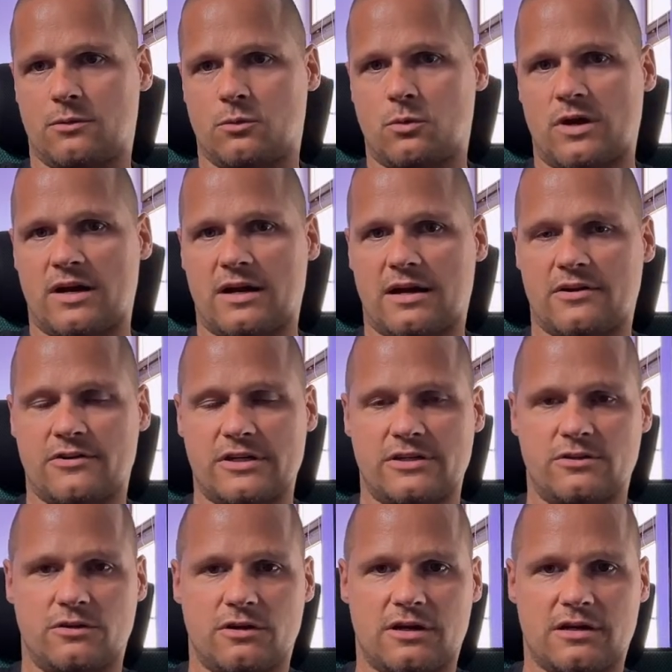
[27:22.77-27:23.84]

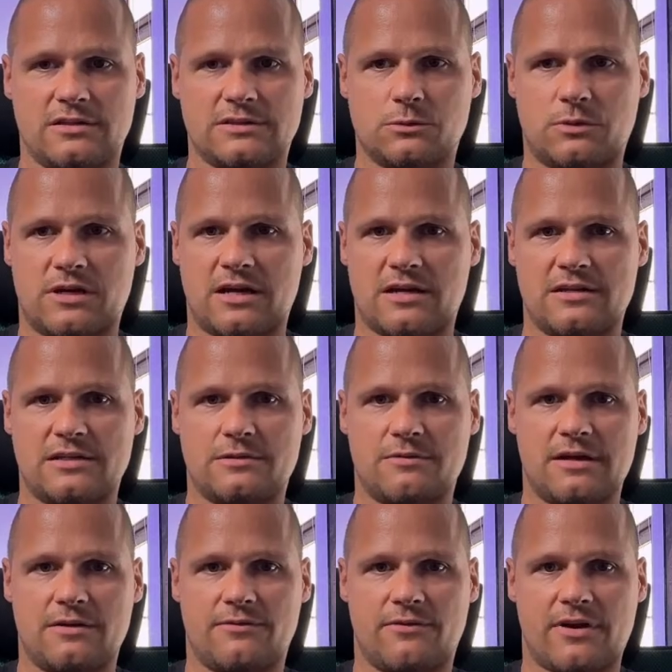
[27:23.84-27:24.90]
$100,
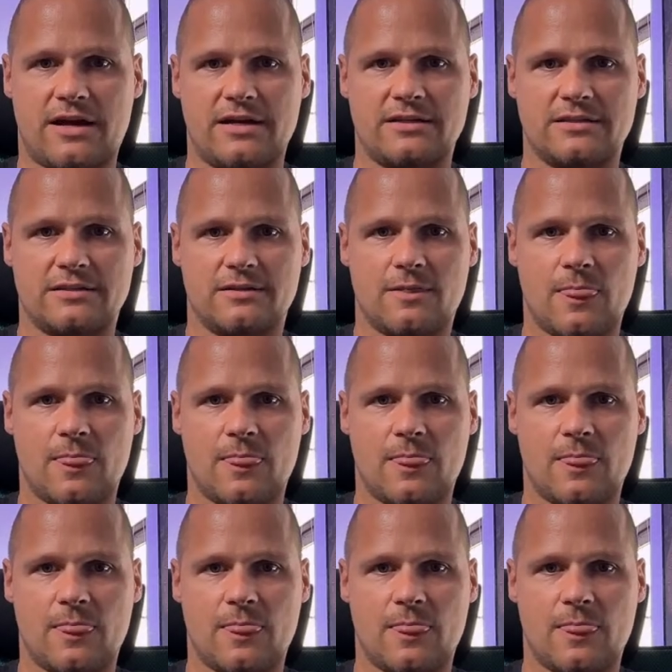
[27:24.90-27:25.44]
112, right?